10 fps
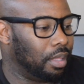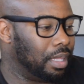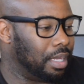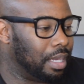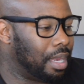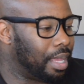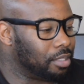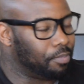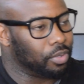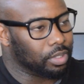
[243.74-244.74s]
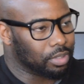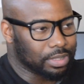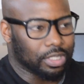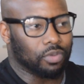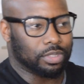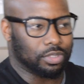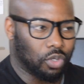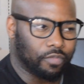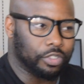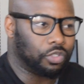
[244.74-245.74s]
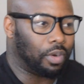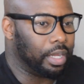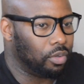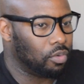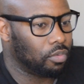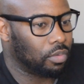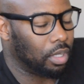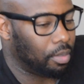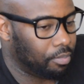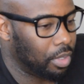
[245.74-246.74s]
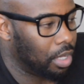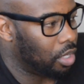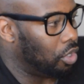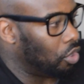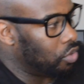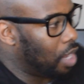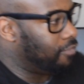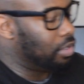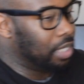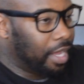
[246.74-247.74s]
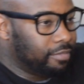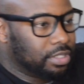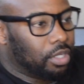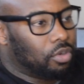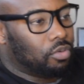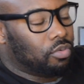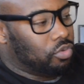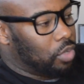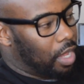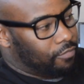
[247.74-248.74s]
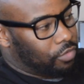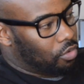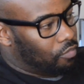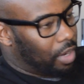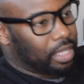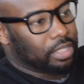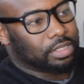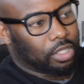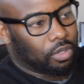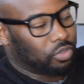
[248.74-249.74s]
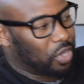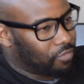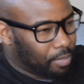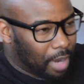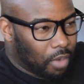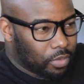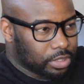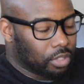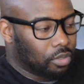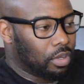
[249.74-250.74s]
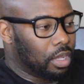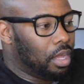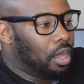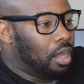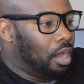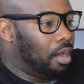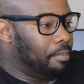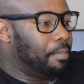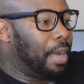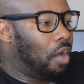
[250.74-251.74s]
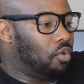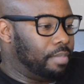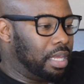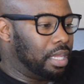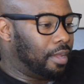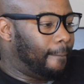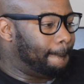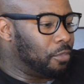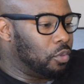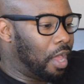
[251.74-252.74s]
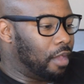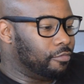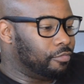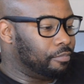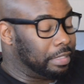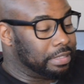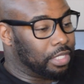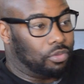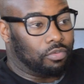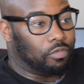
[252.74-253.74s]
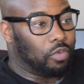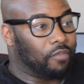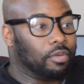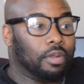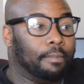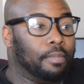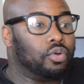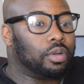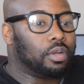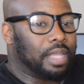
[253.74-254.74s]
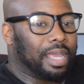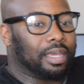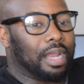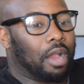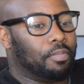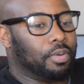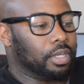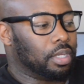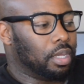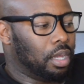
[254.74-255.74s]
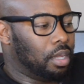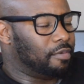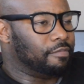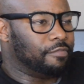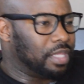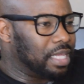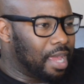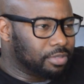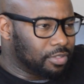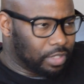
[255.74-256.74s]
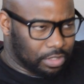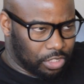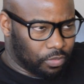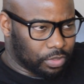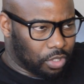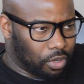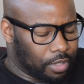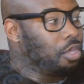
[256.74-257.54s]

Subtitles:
And I like to put the cells in sort of a triangle. You have your life cell, you have your range cell, and you have your power cell. Power meaning you have, let's say you have a motor that can output 50 amps of continuous current.